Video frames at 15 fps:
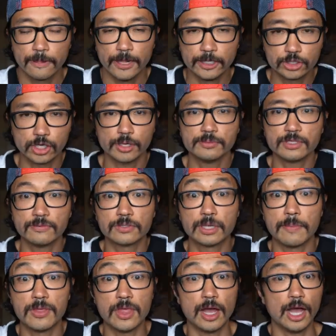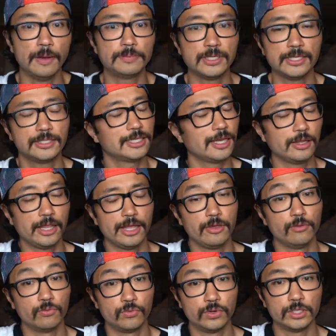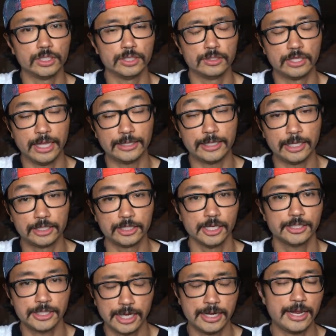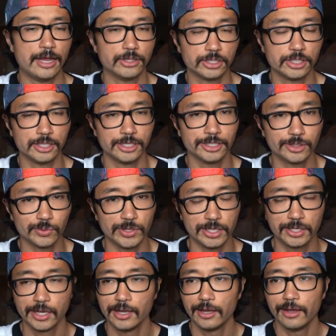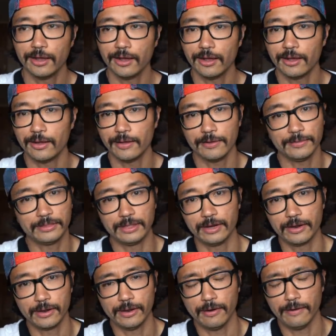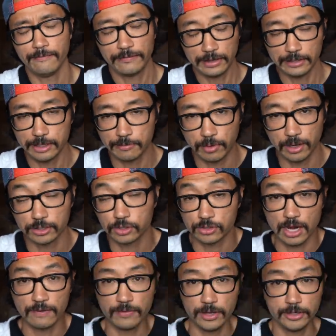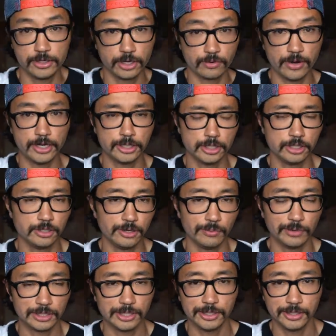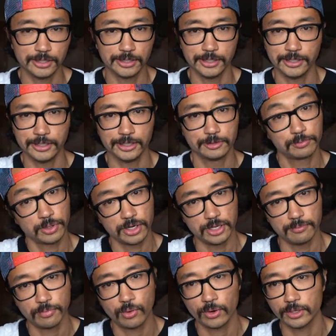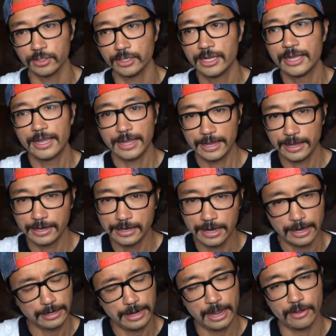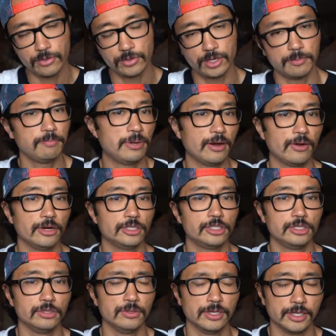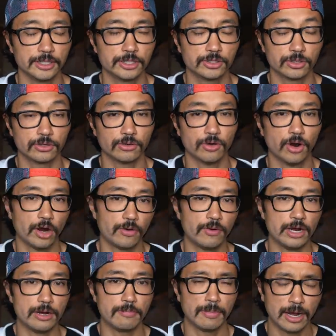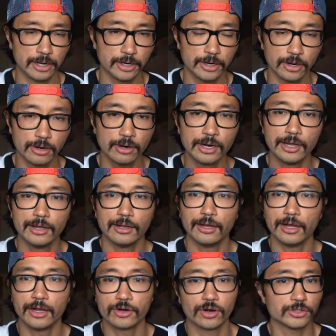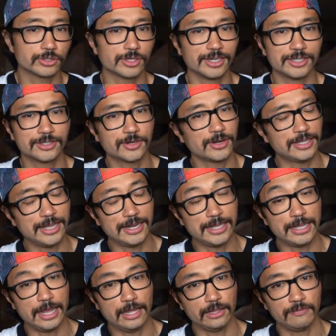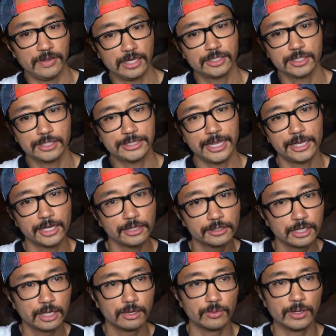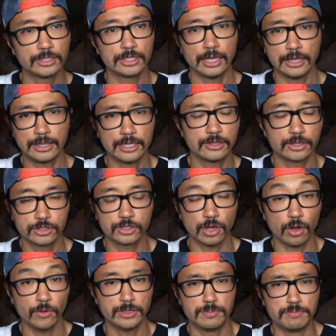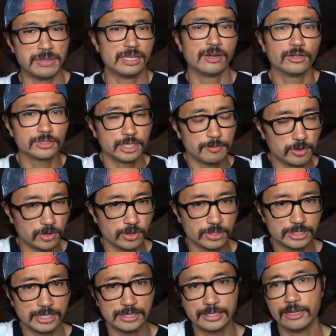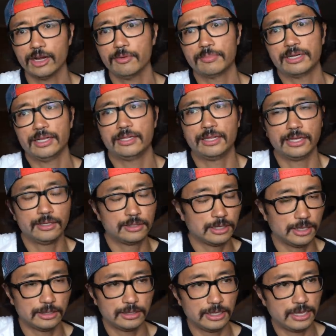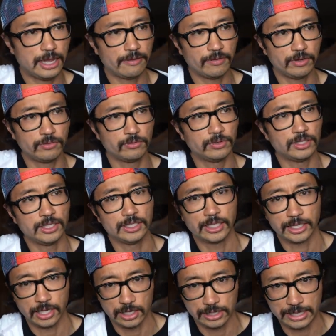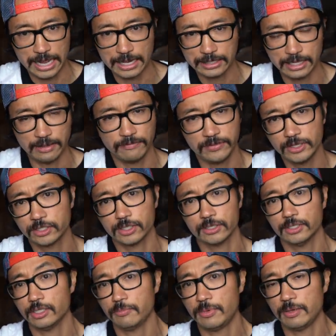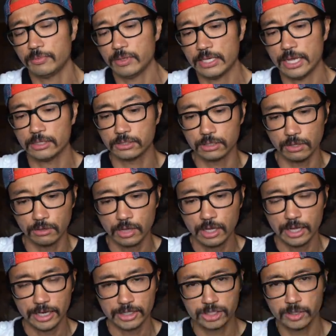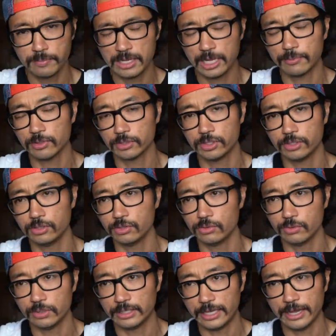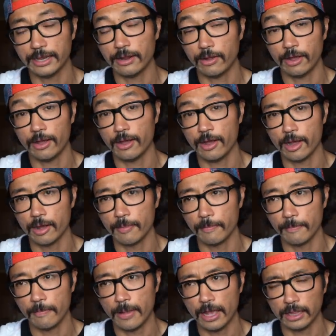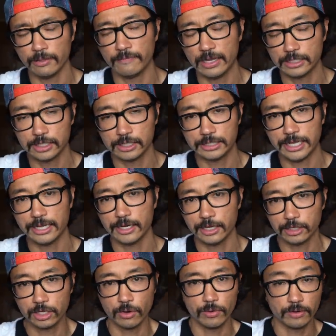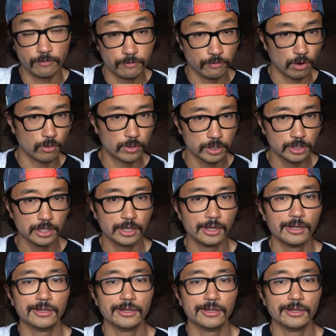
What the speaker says: In terms of some of the updates that they just announced this week, they finally brought Strava integration to it, which I think is pretty important. And now you can pair it to an external heart rate monitor. You're also going to start getting elevation data, which I think there's always been altimeters in there, but I think that they haven't really like unlocked that feature to people yet. So I should be able to get elevation data going forward.